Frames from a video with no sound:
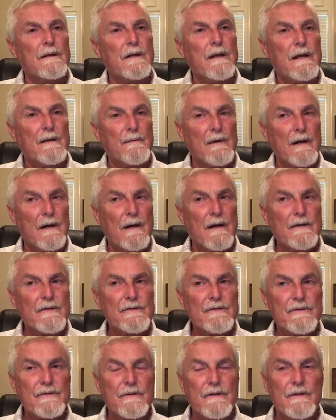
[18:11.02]

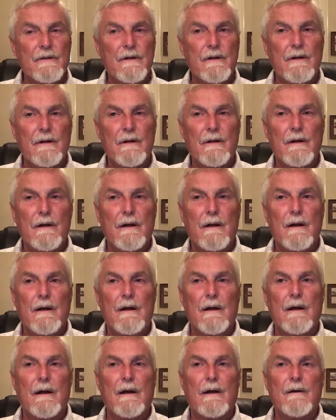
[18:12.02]
Chemosh
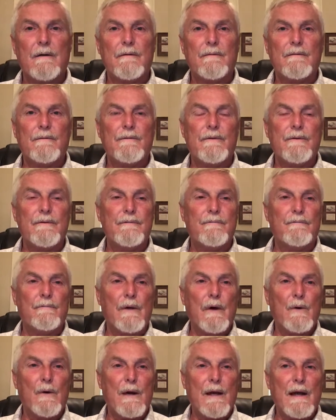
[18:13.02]
of
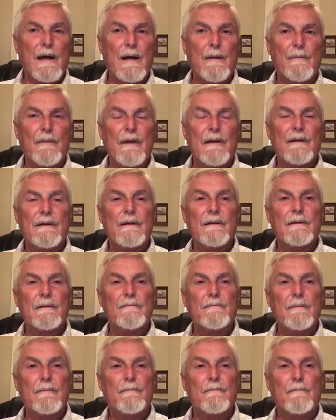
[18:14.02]
Moab, and
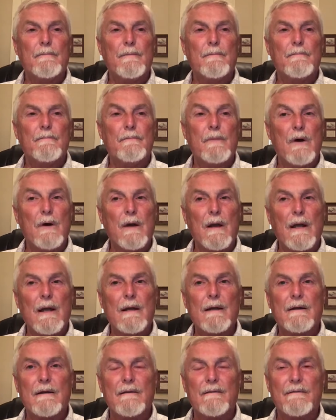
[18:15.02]

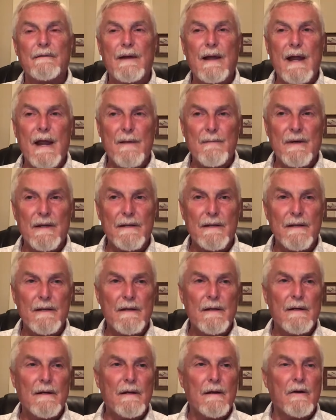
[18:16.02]
Molech of Ammon,
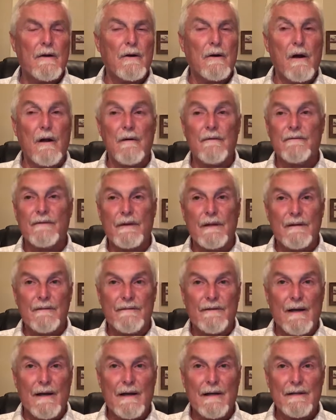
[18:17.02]
are all
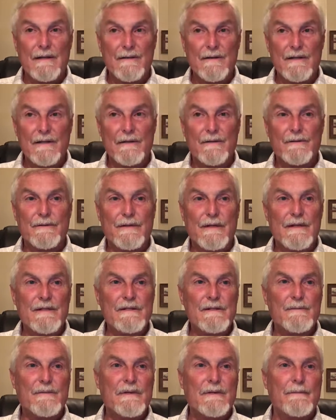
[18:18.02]
vilified in the Old
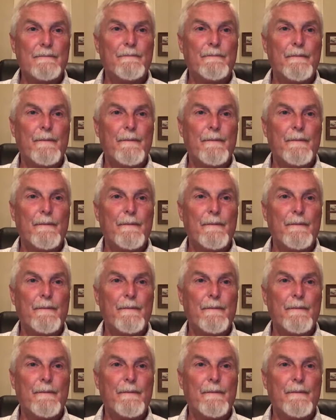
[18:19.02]
Testament.